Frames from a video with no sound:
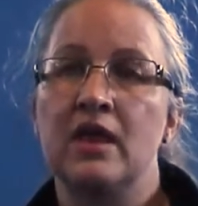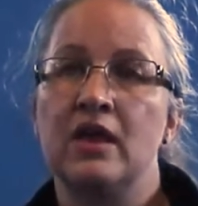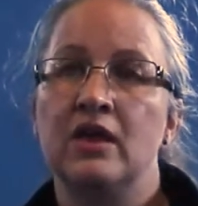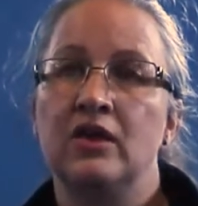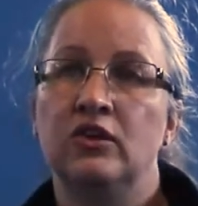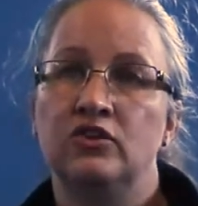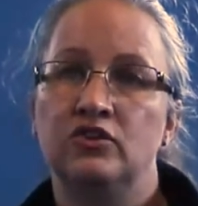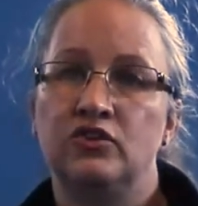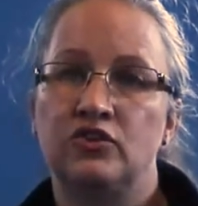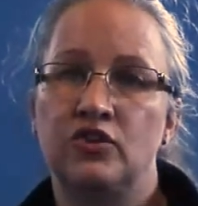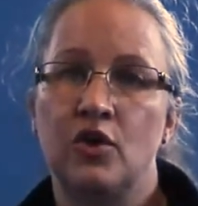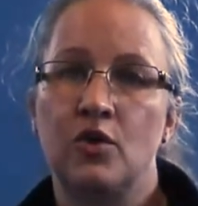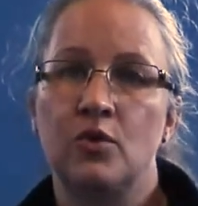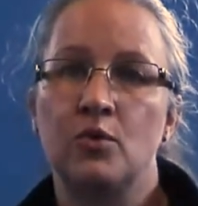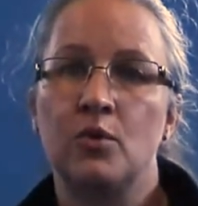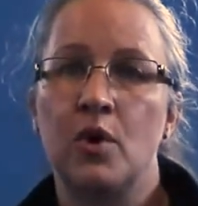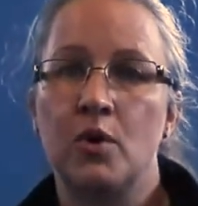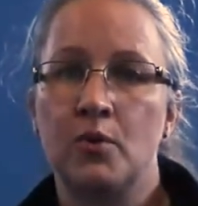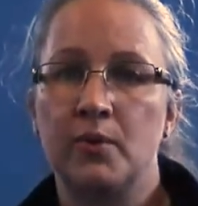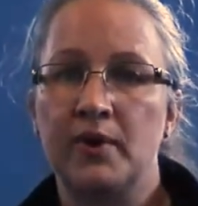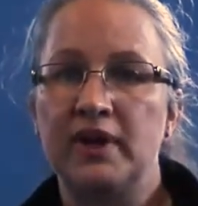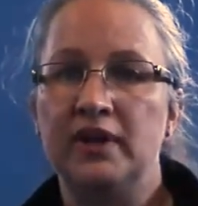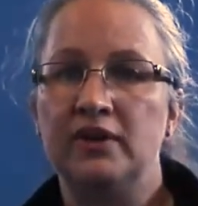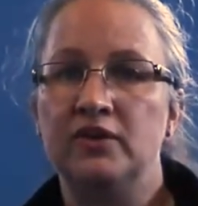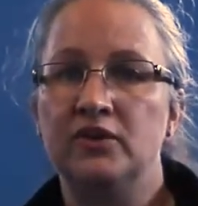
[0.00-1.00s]
So what
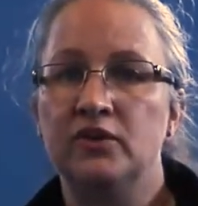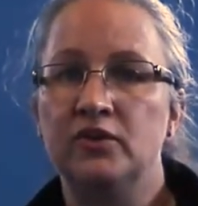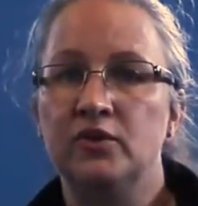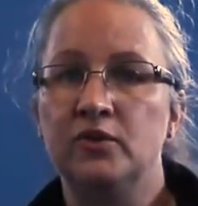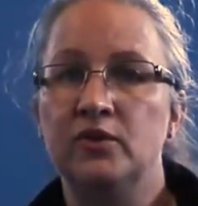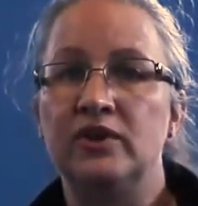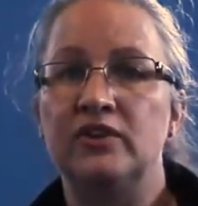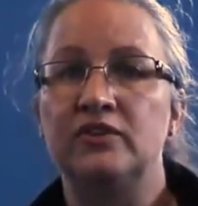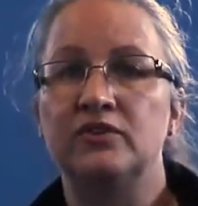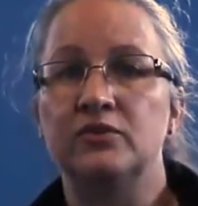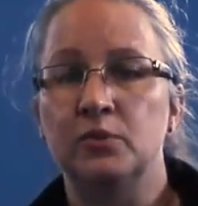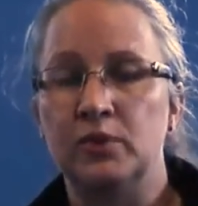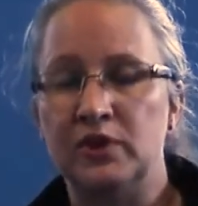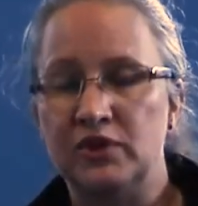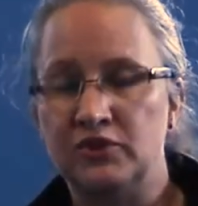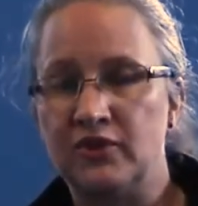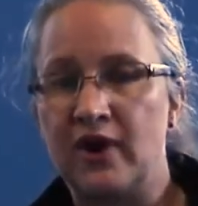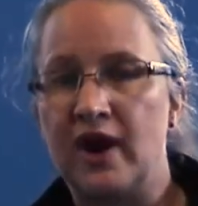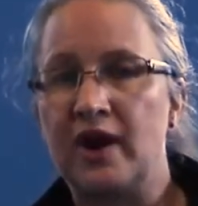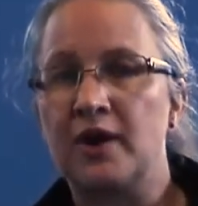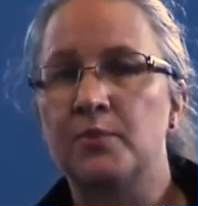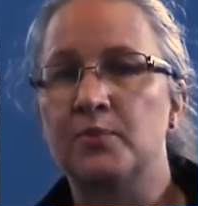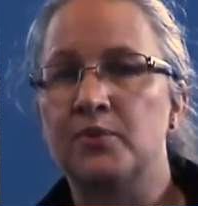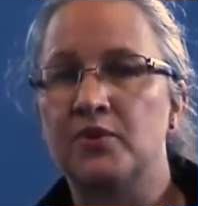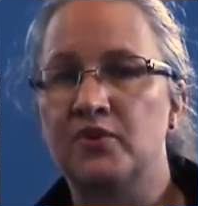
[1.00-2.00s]
we do is we try
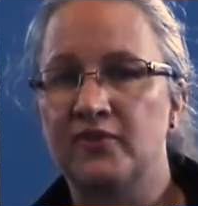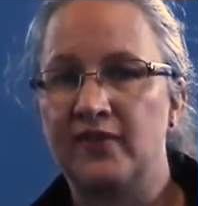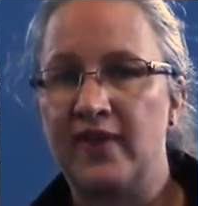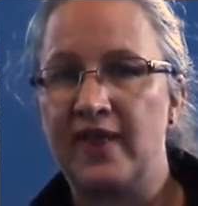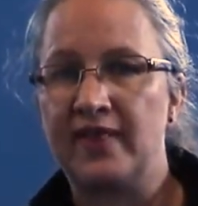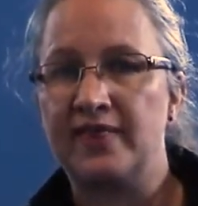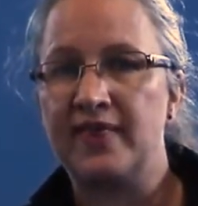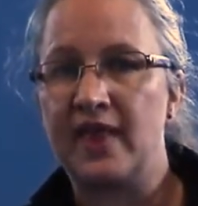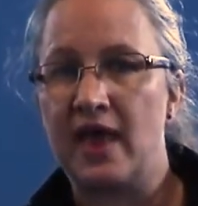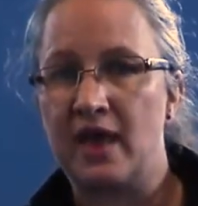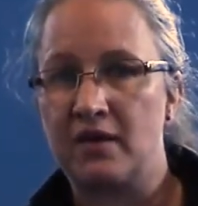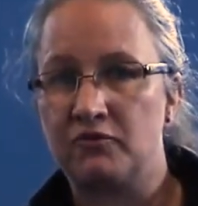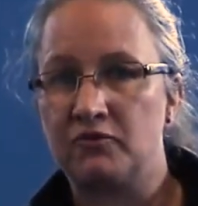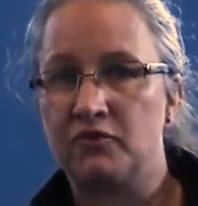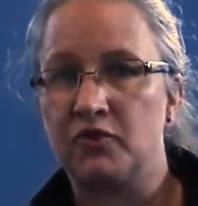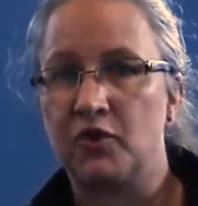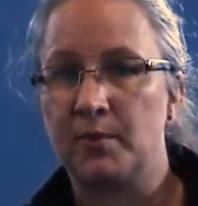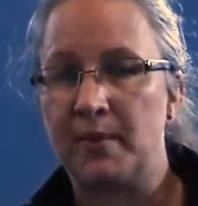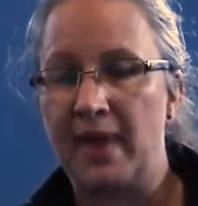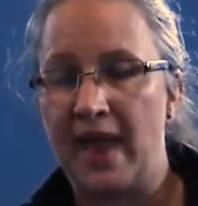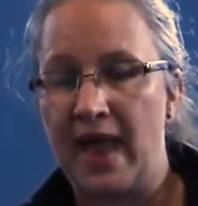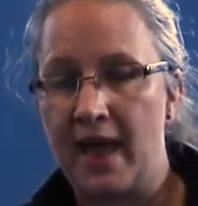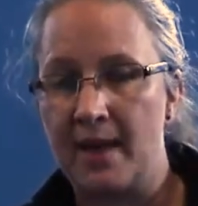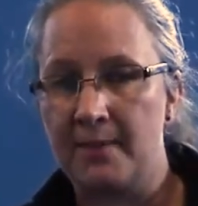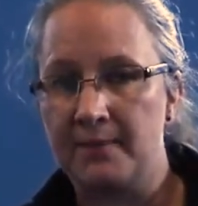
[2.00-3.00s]
to prevent that from
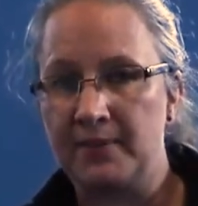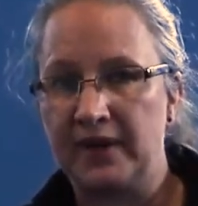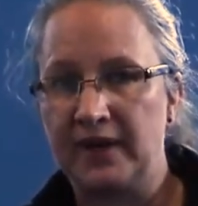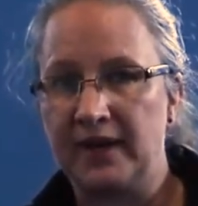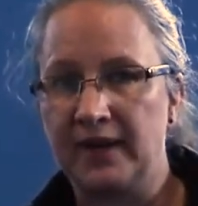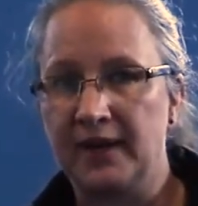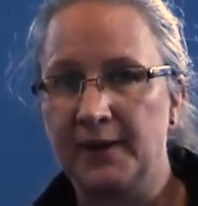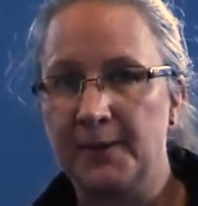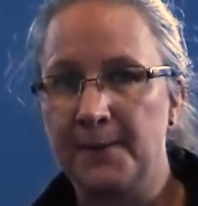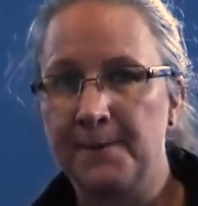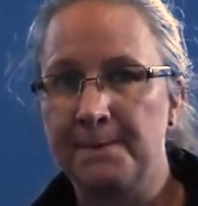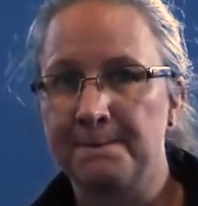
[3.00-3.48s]
happening.